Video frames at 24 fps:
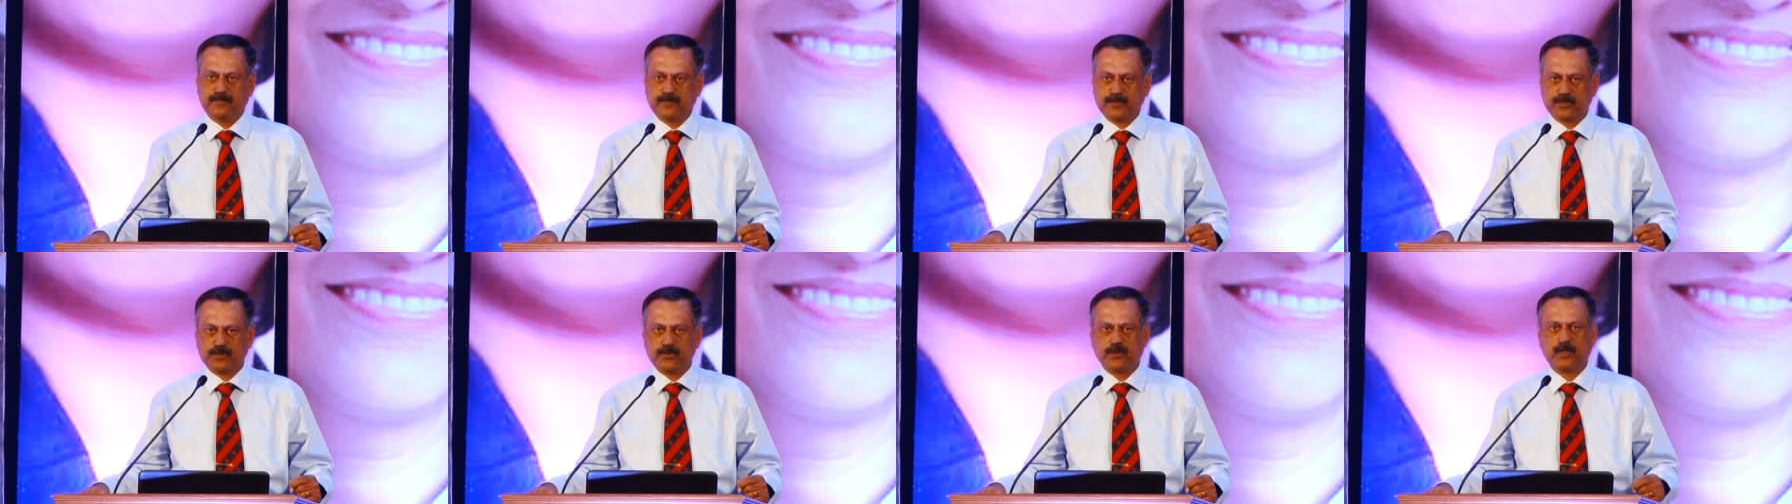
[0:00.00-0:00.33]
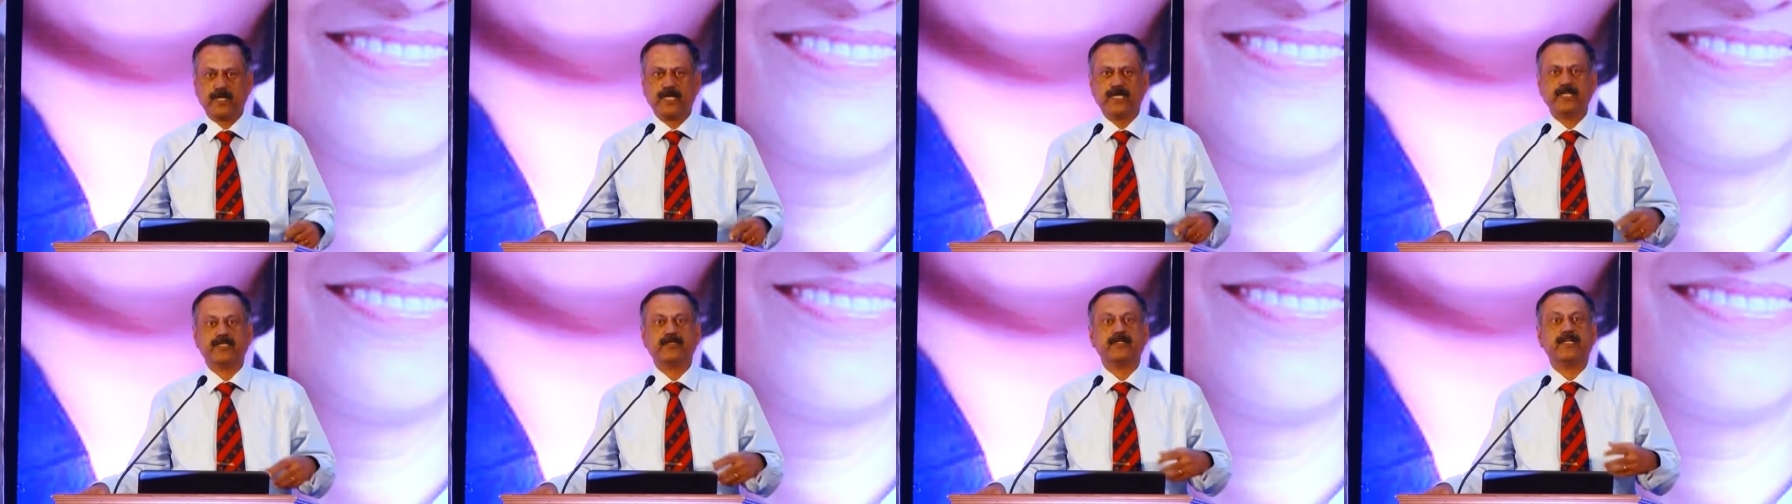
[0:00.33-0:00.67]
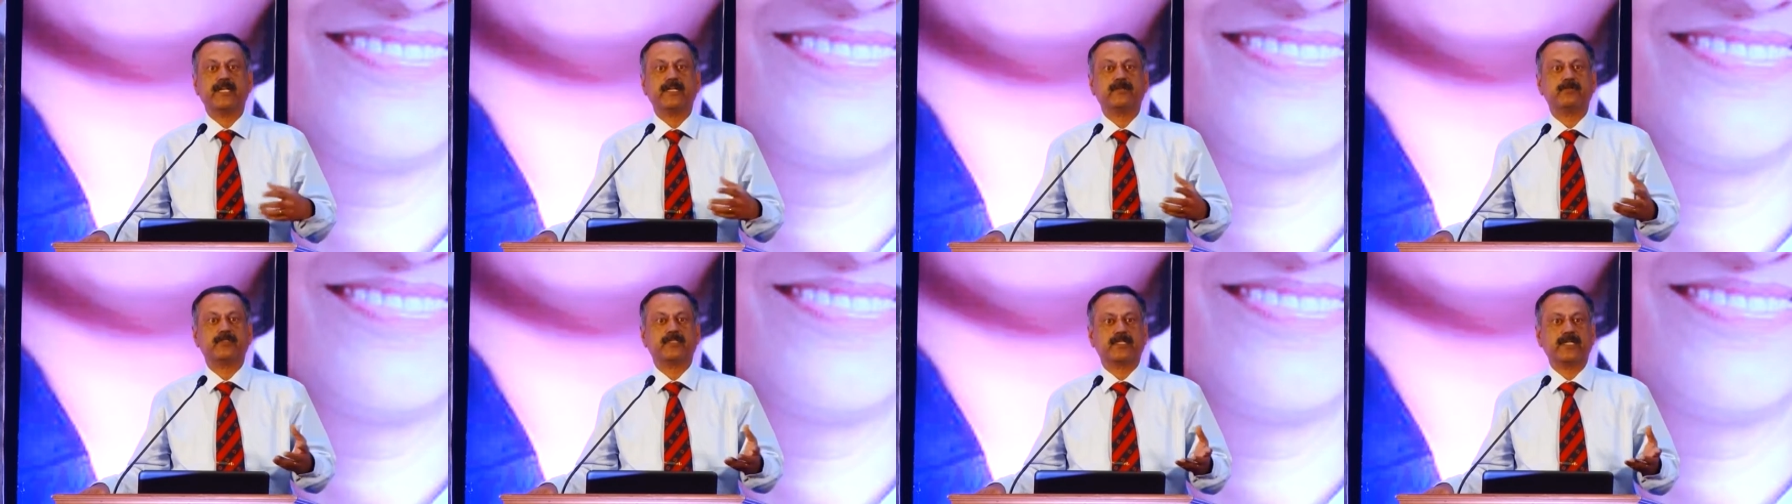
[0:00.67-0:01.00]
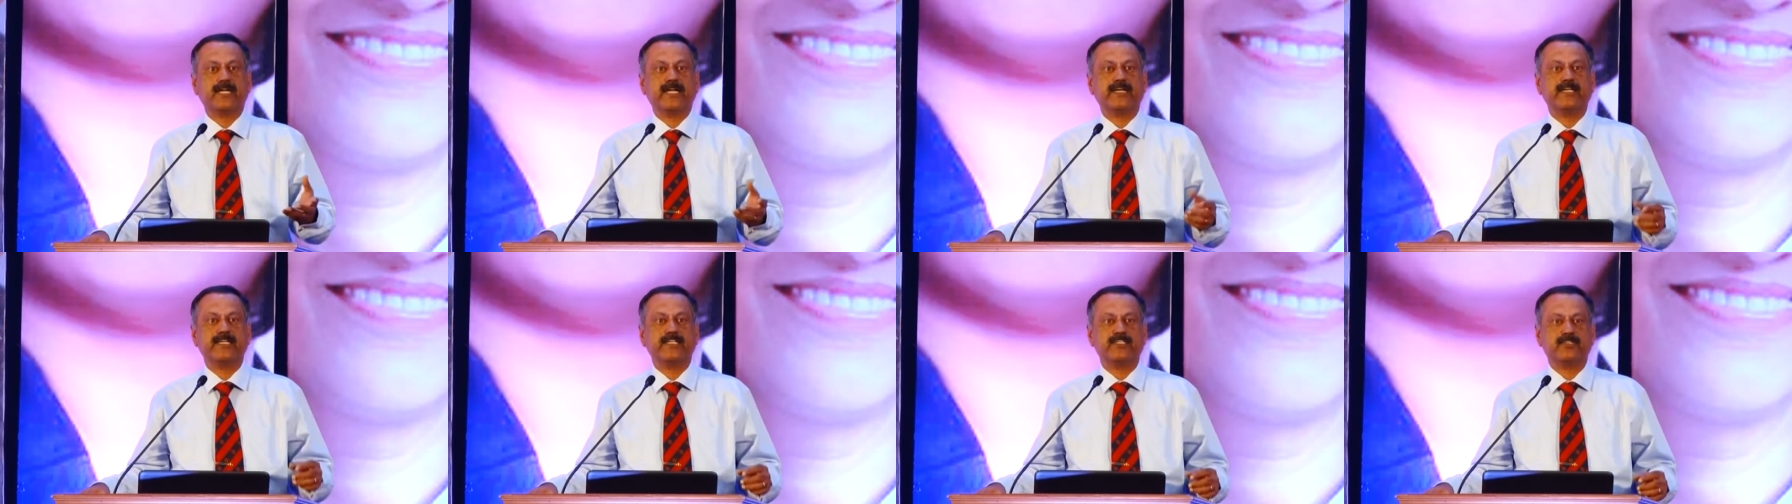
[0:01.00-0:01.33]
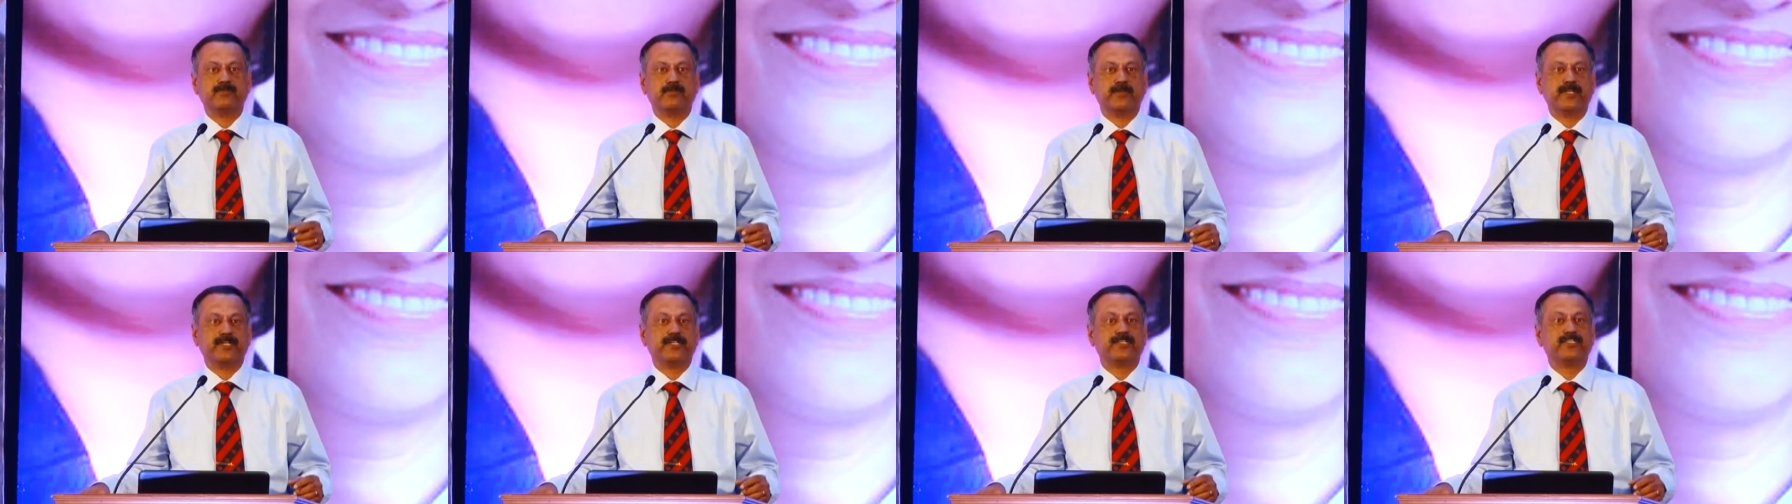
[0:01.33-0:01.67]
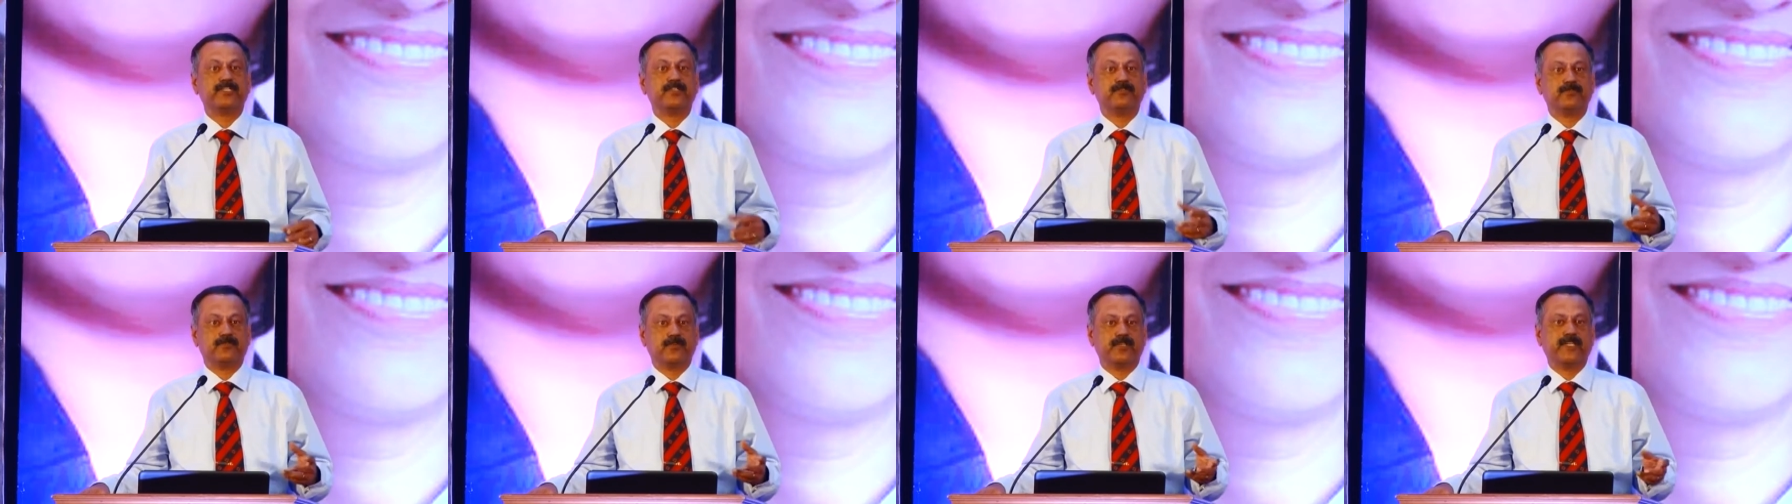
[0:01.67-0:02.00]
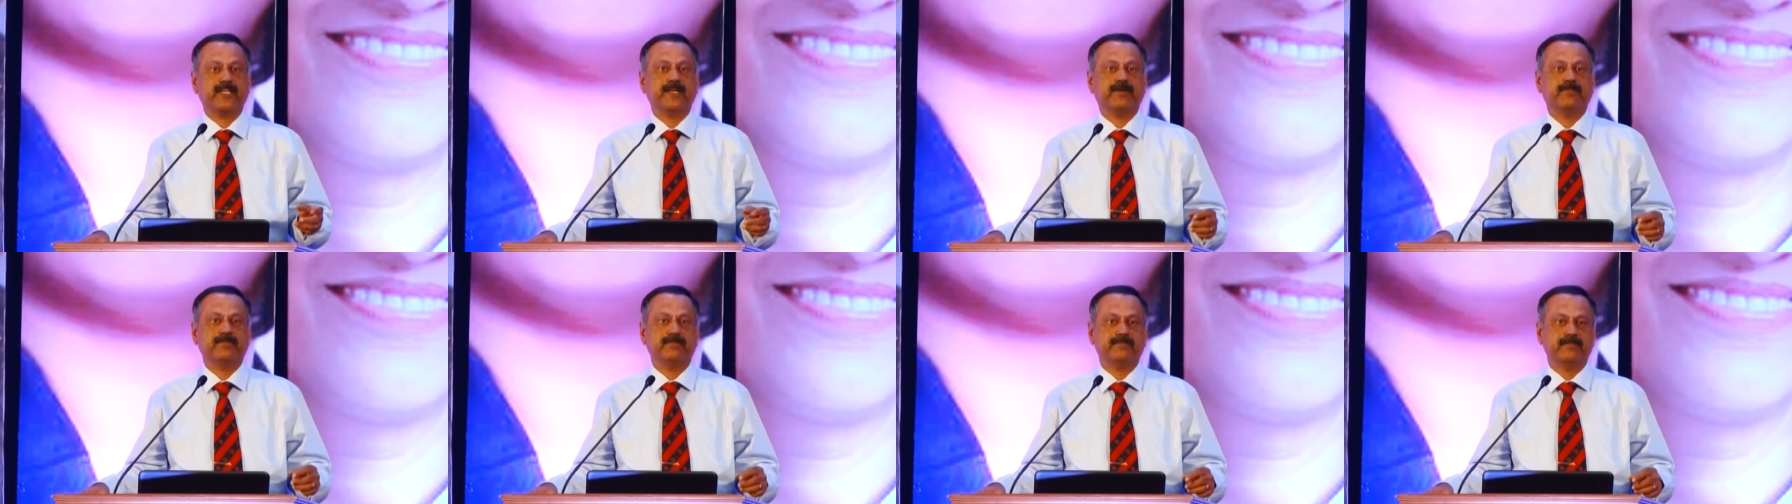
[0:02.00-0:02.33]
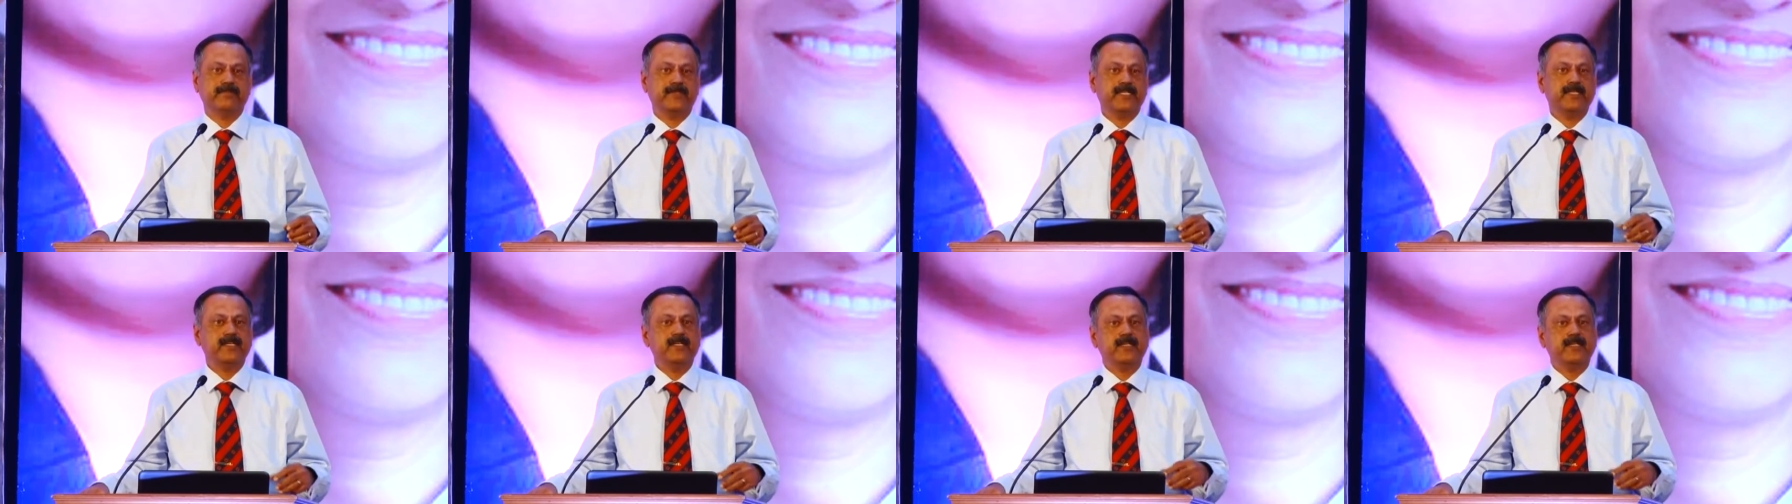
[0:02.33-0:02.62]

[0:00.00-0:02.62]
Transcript: So it was a great inspiration for them,